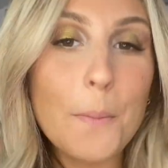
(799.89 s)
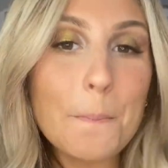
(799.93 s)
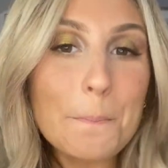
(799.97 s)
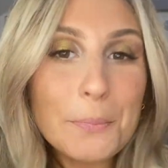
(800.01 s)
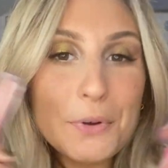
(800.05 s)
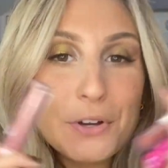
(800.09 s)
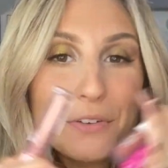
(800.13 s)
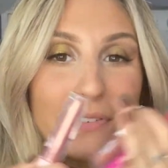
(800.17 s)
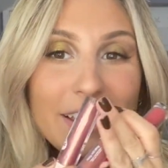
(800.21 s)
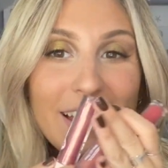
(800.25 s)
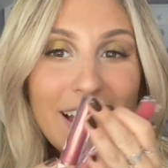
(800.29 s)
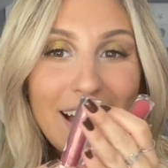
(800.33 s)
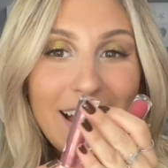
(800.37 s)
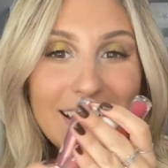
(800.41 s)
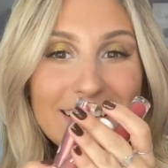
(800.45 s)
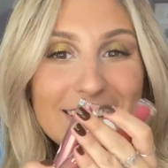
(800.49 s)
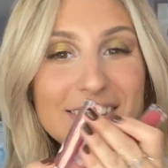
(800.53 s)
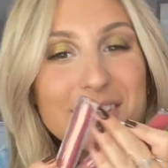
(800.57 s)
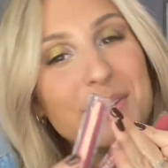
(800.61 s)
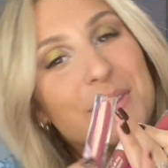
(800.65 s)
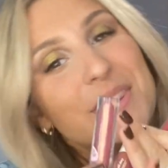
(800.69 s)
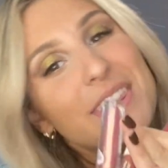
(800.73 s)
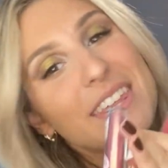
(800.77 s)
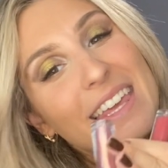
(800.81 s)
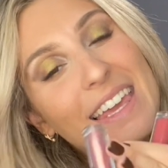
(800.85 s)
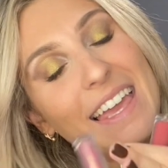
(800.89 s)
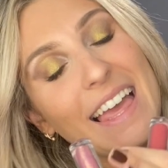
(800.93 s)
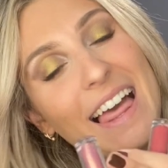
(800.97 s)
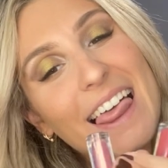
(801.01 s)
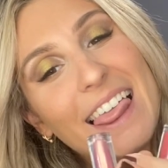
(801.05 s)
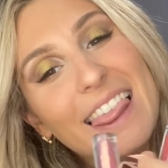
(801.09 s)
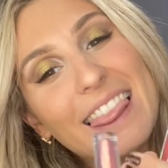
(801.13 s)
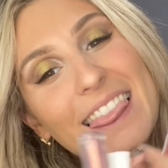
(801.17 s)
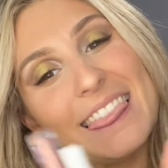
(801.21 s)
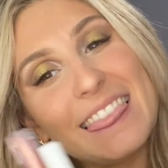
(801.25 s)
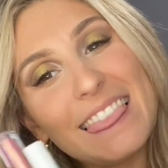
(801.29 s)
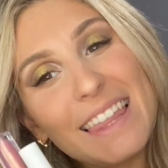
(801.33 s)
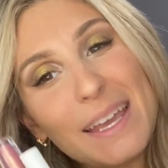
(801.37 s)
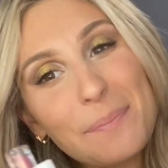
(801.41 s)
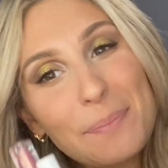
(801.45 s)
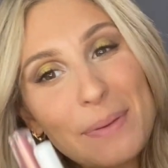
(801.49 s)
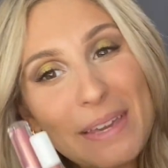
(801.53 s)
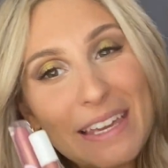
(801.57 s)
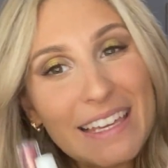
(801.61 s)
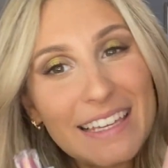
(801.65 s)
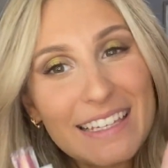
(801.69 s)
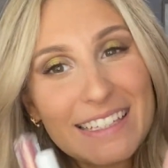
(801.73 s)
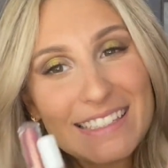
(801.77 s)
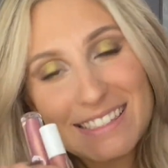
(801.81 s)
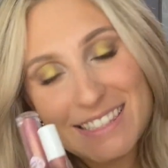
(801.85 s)
Moving on to the
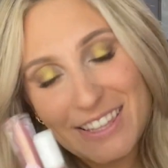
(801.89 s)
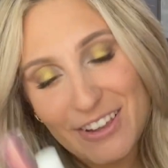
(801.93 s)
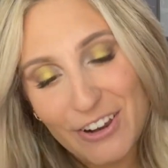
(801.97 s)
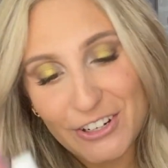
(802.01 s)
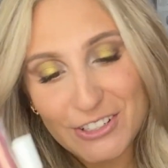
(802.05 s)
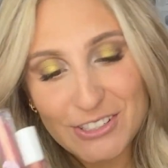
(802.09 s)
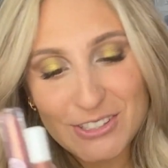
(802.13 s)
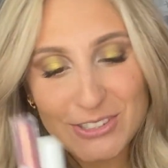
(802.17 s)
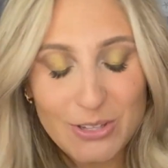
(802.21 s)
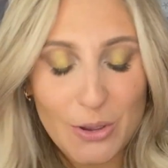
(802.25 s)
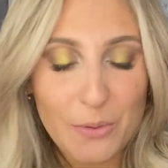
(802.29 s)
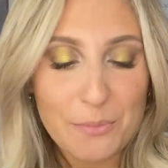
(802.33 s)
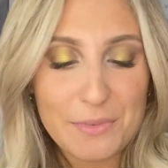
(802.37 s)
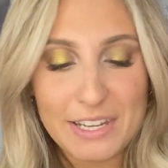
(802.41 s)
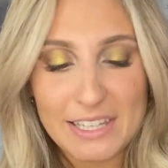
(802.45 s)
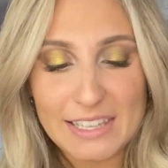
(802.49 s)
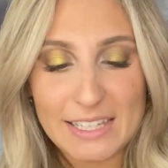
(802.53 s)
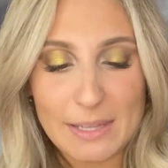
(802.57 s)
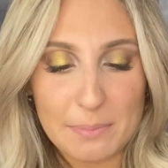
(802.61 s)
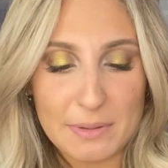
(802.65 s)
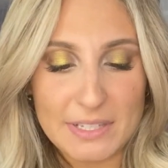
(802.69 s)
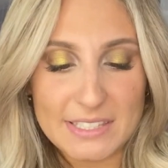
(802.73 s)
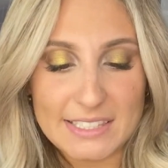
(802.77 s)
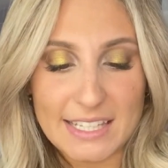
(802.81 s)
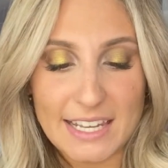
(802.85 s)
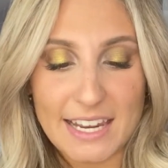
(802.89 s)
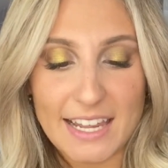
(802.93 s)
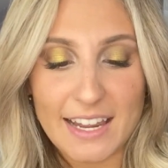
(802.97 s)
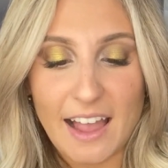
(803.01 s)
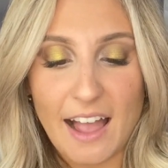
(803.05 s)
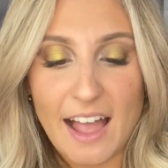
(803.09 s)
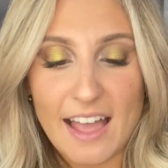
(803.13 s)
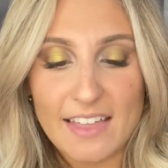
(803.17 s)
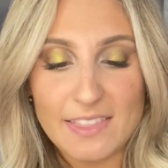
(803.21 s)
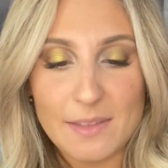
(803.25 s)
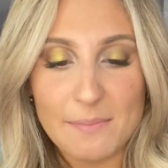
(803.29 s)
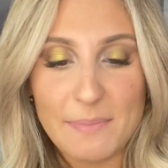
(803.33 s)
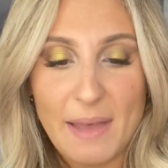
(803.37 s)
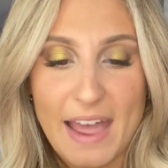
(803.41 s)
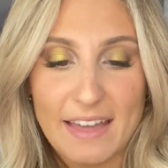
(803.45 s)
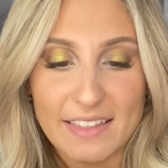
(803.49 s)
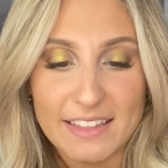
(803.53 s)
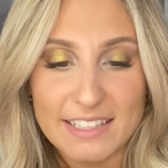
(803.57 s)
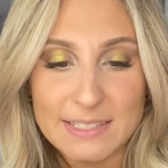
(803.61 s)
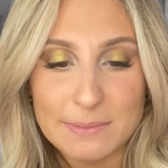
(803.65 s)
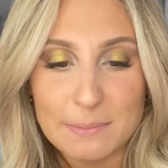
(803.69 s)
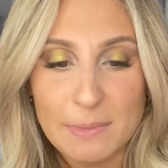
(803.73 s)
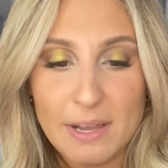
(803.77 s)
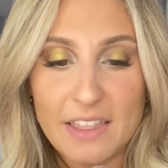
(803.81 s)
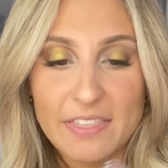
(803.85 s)
lippies. There are so many lippies that I got in the bag
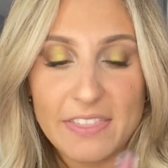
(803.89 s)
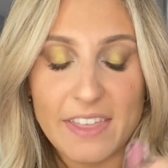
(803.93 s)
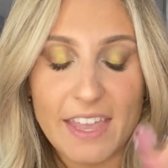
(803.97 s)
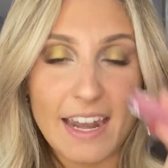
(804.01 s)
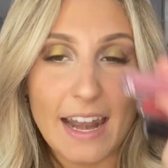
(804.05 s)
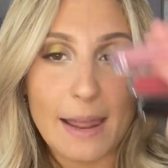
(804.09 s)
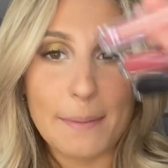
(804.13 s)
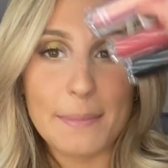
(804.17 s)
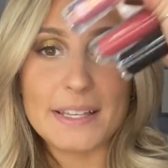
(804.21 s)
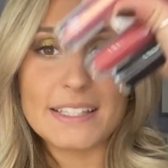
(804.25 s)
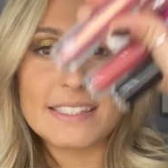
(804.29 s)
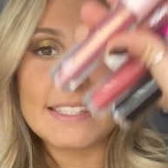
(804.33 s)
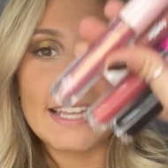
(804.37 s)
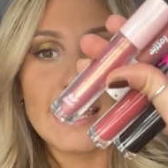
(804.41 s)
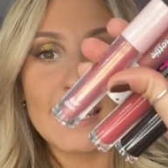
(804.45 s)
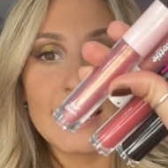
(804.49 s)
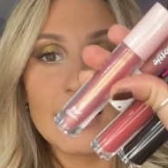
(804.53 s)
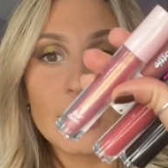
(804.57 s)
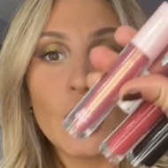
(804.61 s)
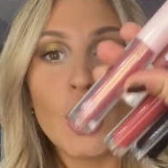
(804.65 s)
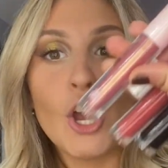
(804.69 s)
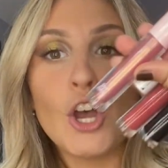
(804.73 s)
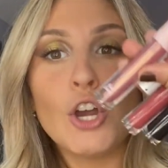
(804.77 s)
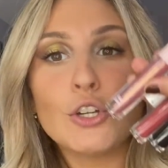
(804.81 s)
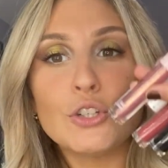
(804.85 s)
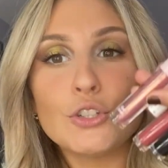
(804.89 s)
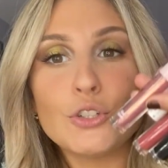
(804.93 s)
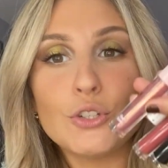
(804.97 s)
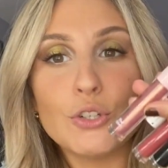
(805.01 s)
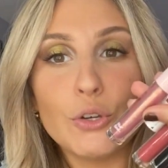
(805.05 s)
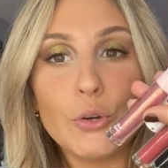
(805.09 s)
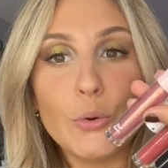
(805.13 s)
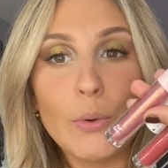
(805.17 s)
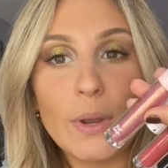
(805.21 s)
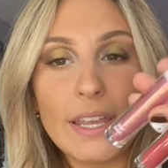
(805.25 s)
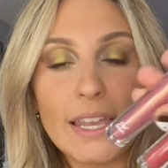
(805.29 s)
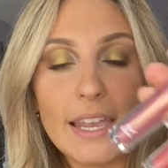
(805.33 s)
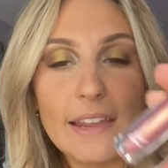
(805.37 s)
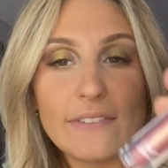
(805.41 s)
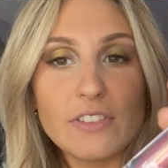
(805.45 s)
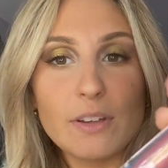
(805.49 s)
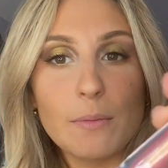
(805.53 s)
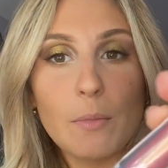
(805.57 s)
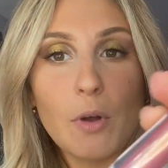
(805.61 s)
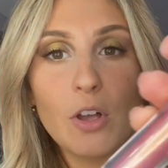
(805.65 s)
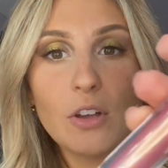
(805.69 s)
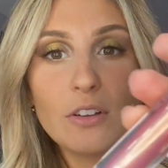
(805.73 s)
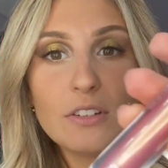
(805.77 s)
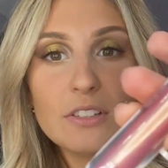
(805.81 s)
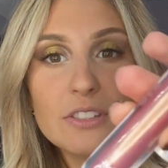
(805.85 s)
this month, and I'm excited to give
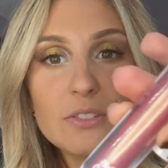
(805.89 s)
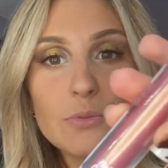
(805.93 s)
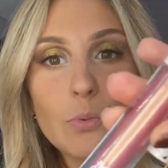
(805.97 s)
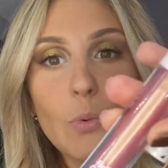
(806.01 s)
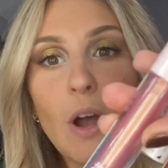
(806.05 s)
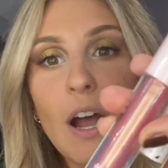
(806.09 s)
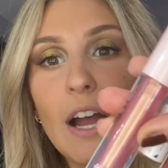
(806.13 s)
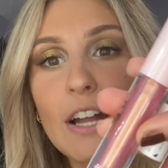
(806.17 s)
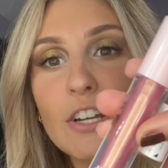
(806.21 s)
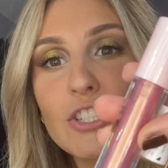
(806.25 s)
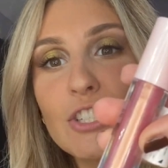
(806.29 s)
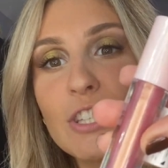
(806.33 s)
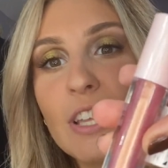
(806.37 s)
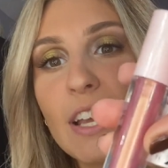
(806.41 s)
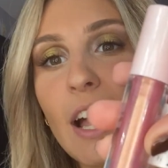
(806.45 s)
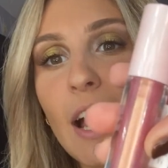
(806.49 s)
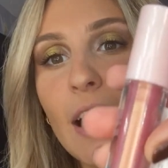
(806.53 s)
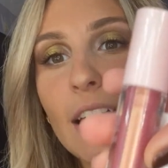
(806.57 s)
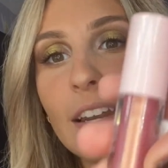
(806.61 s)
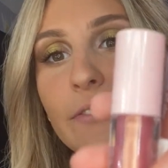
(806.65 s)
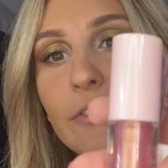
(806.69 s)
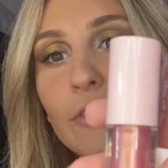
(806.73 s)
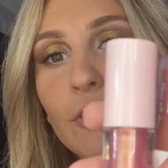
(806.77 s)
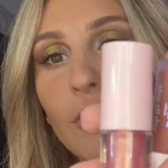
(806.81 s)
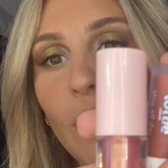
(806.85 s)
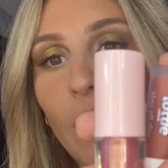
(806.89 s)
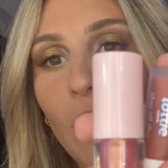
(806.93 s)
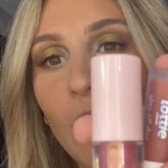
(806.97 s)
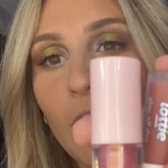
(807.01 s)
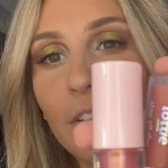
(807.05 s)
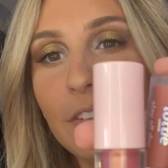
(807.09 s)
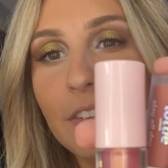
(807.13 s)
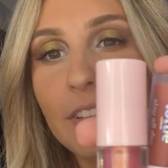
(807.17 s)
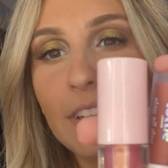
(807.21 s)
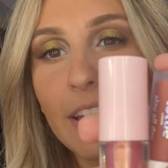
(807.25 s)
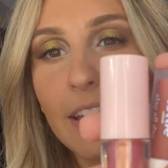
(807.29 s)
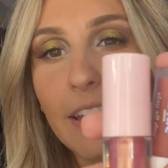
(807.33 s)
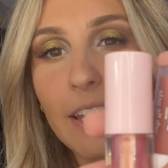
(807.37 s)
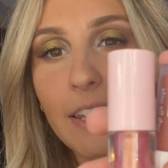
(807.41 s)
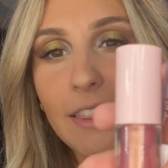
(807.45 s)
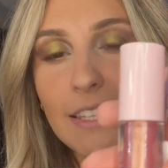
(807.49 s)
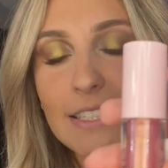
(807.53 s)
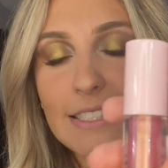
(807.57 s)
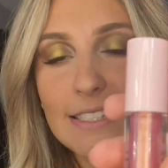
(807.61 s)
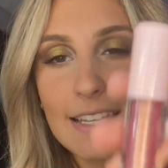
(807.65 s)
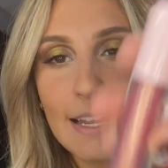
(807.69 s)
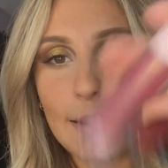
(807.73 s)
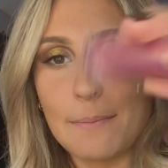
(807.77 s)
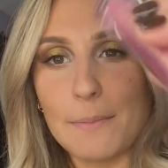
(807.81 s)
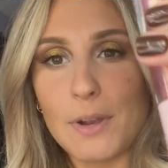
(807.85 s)
them all a swatch. They kind of are all in like the
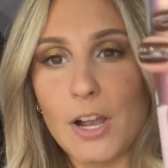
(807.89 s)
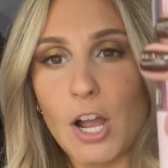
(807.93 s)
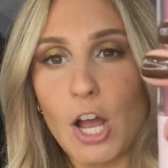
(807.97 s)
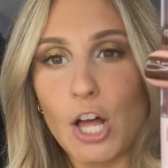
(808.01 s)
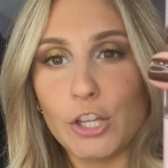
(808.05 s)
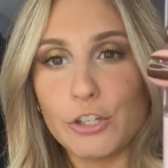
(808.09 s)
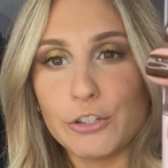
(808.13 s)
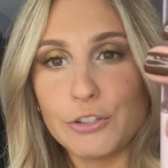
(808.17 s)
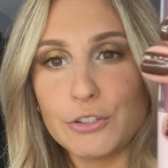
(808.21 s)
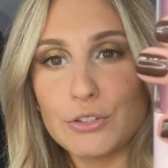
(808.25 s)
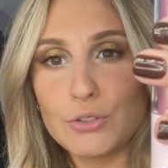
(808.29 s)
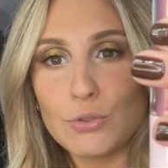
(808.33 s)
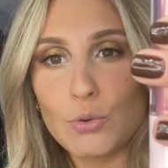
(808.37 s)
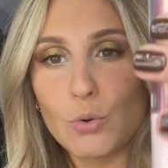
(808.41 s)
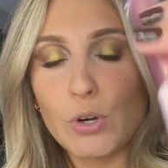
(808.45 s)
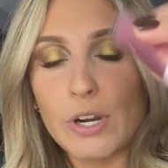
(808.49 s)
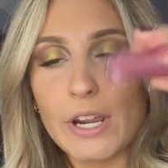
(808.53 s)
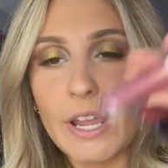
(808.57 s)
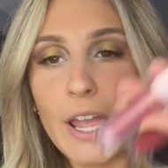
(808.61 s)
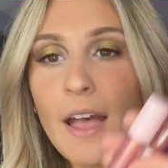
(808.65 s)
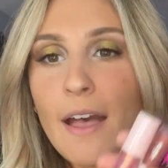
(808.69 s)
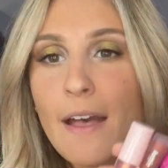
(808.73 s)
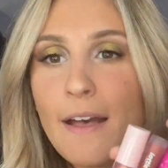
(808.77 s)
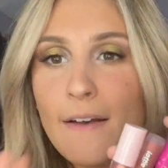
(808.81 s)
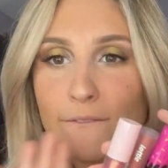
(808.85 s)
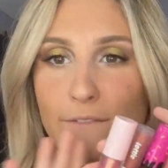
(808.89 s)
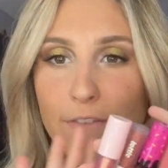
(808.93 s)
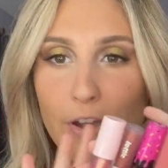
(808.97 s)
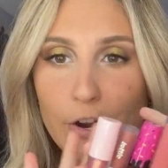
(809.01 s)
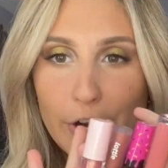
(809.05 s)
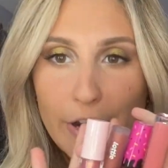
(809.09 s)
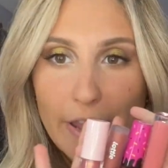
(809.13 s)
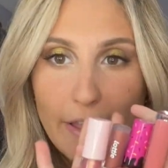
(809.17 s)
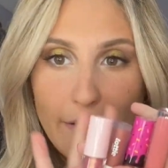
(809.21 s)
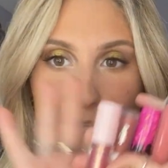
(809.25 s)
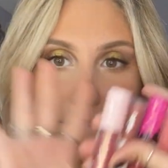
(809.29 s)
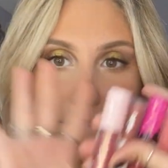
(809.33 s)
same color story, very